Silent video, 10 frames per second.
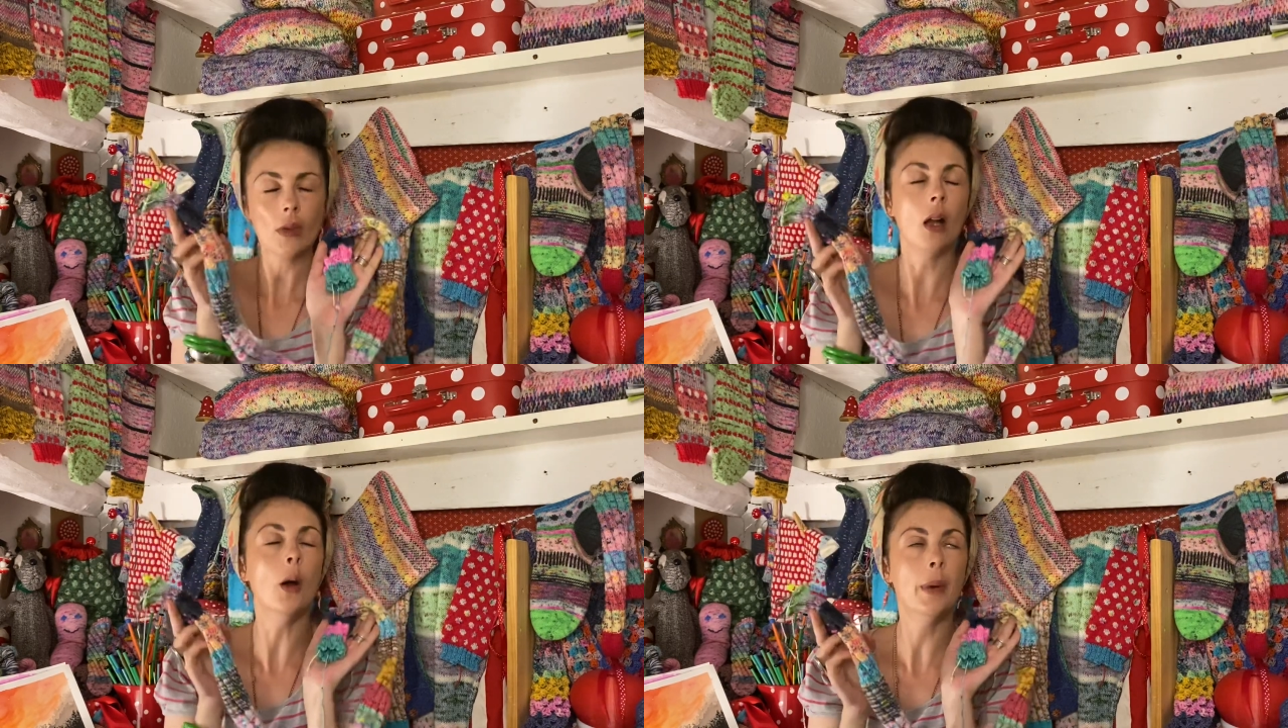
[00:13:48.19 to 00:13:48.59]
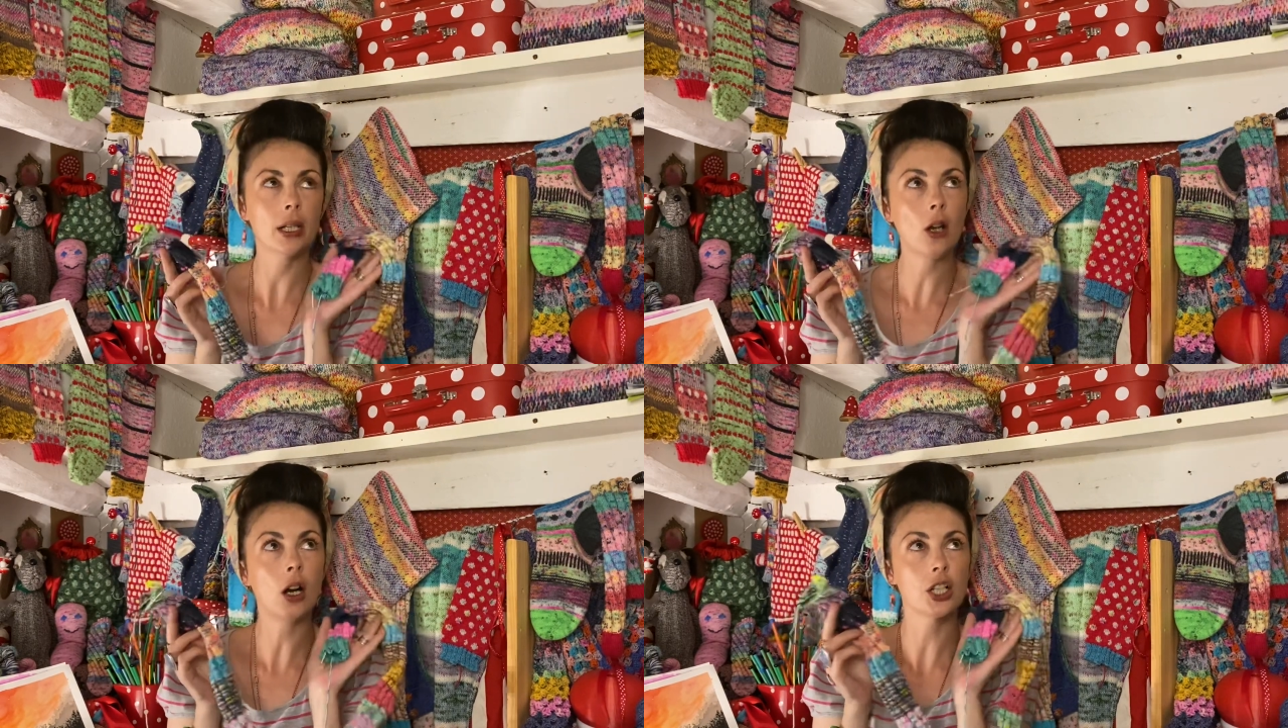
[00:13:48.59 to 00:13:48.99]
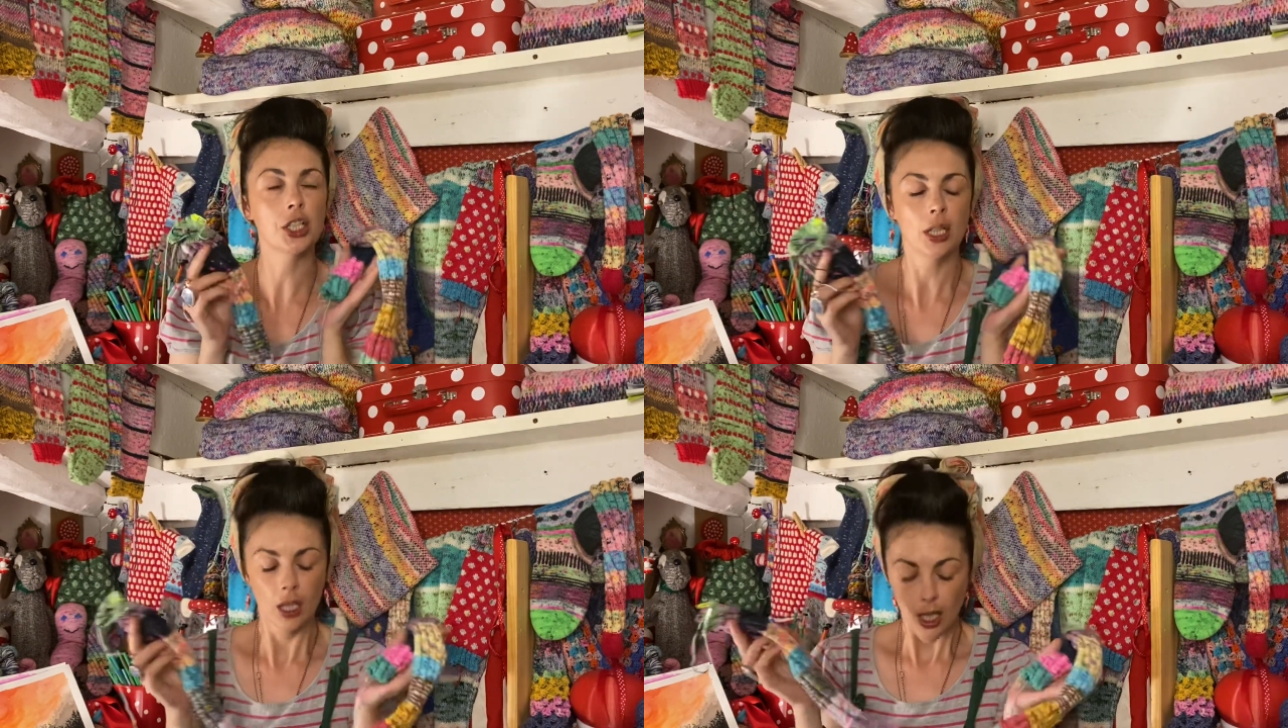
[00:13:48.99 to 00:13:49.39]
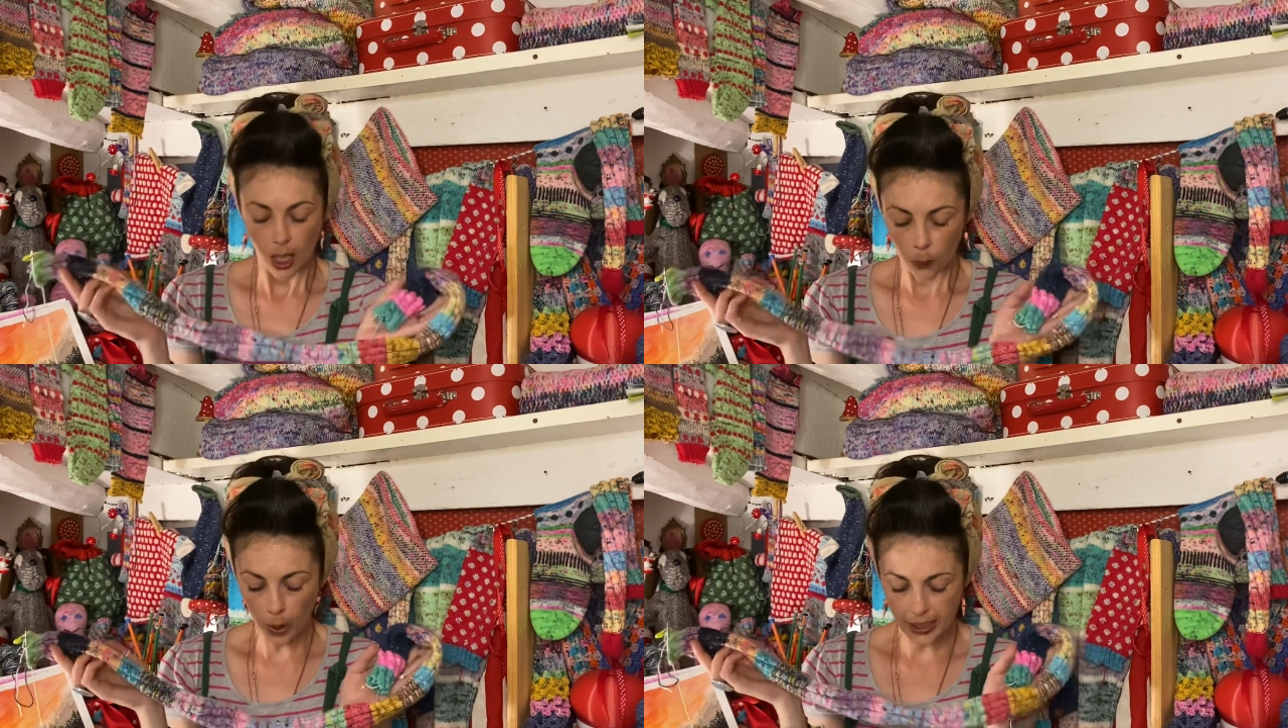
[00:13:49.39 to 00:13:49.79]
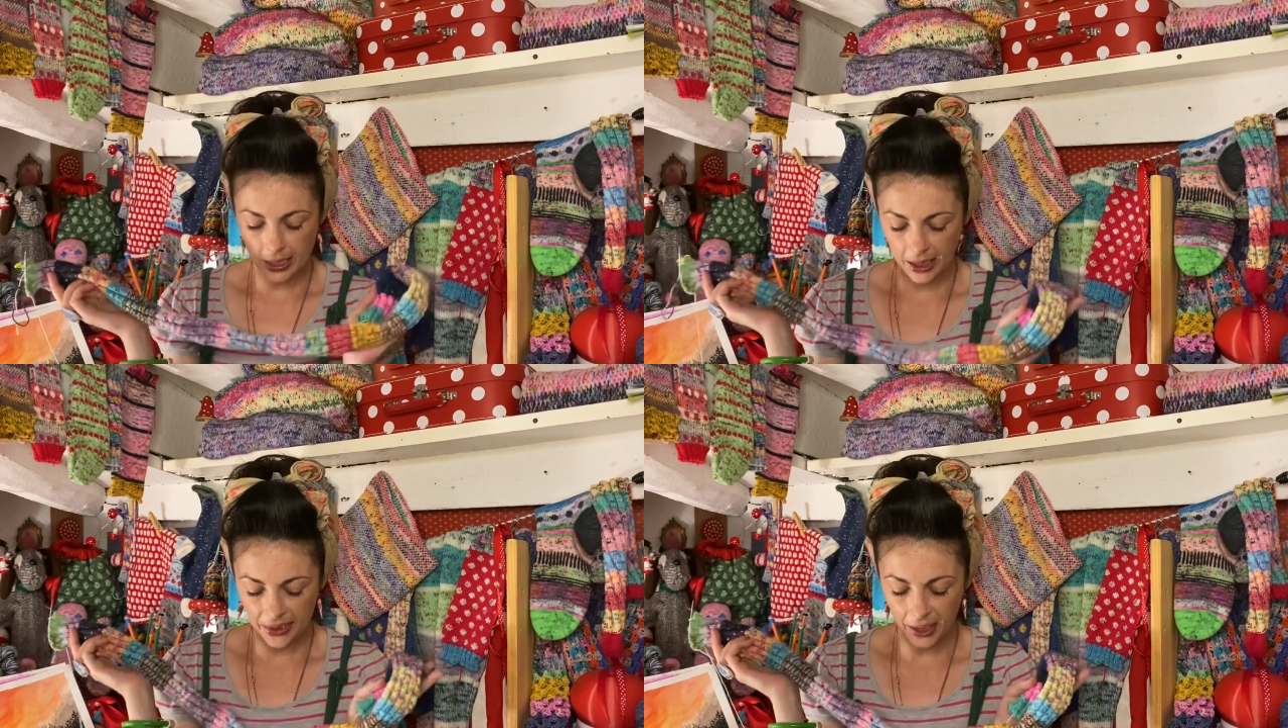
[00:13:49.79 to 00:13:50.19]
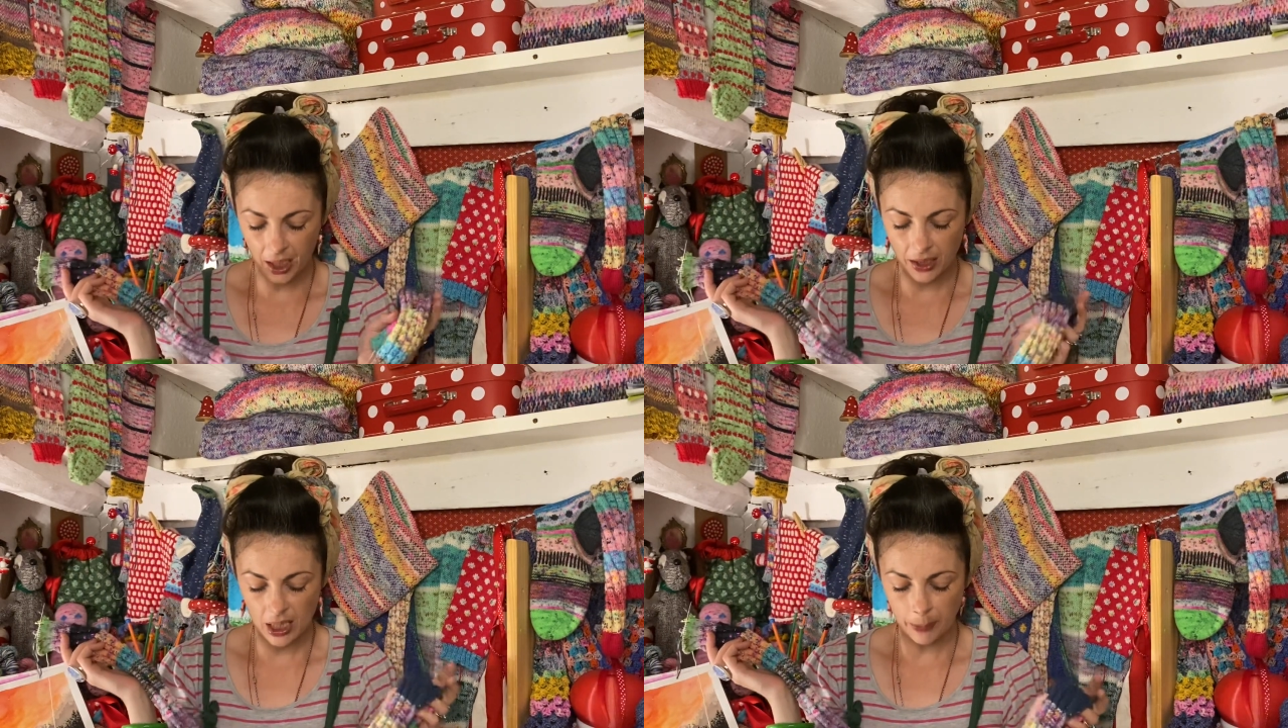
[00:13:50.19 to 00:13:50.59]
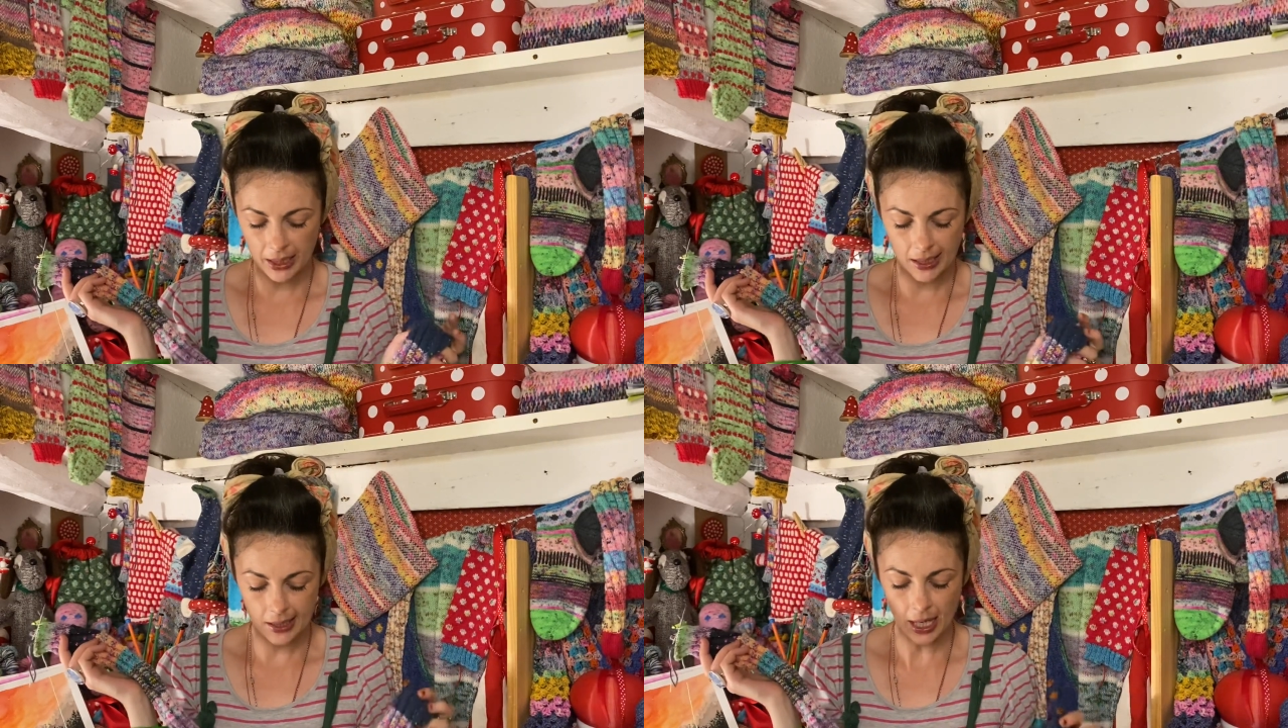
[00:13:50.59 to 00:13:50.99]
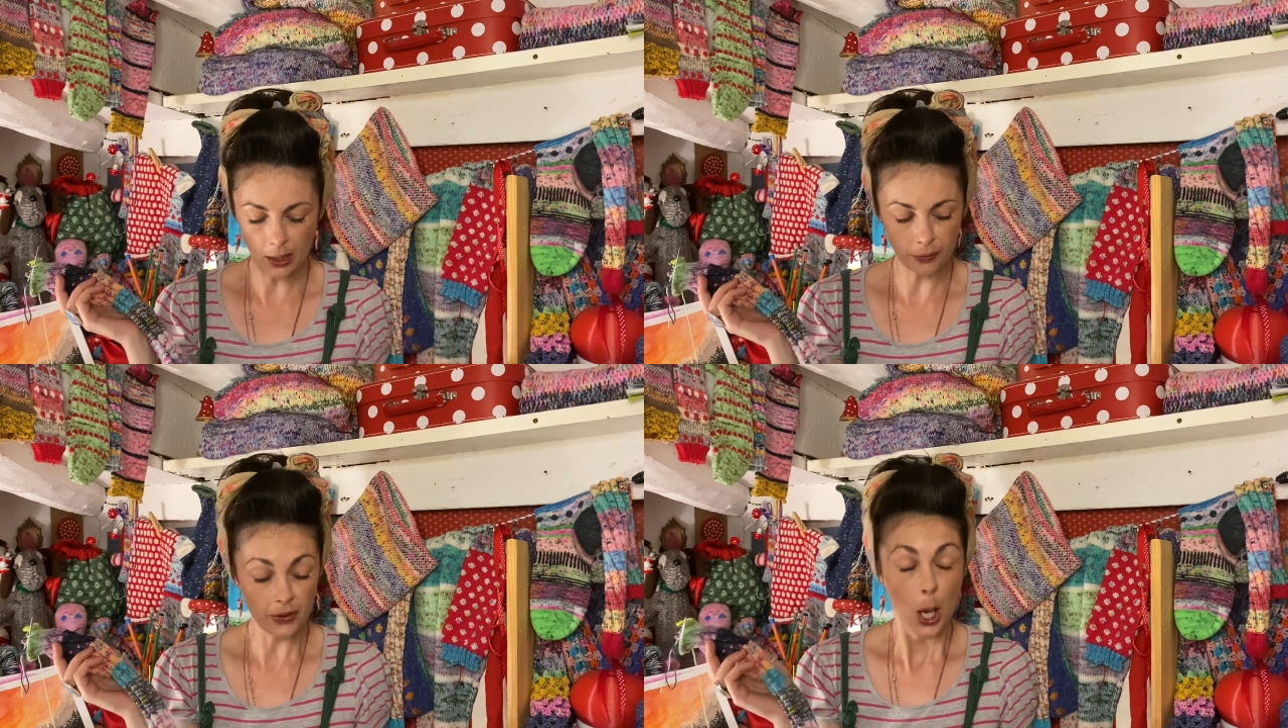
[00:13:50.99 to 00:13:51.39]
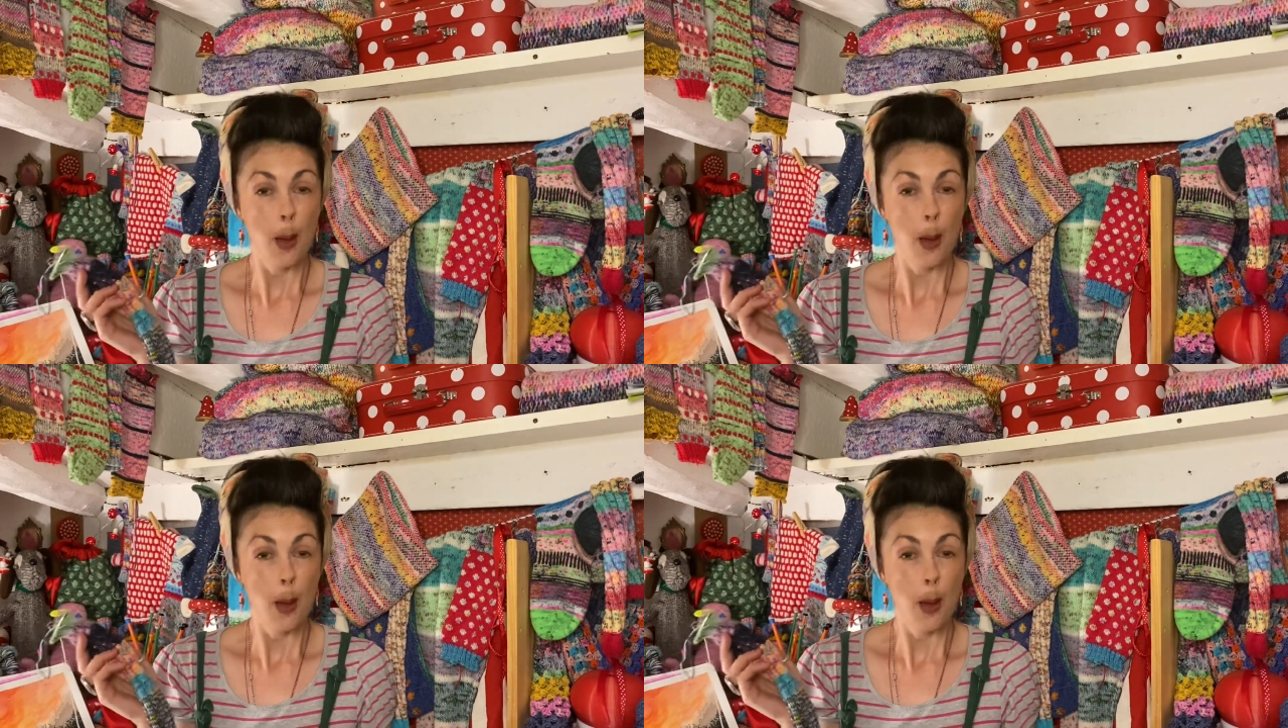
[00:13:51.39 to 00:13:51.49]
Oh my gosh, why didn't I think of this myself?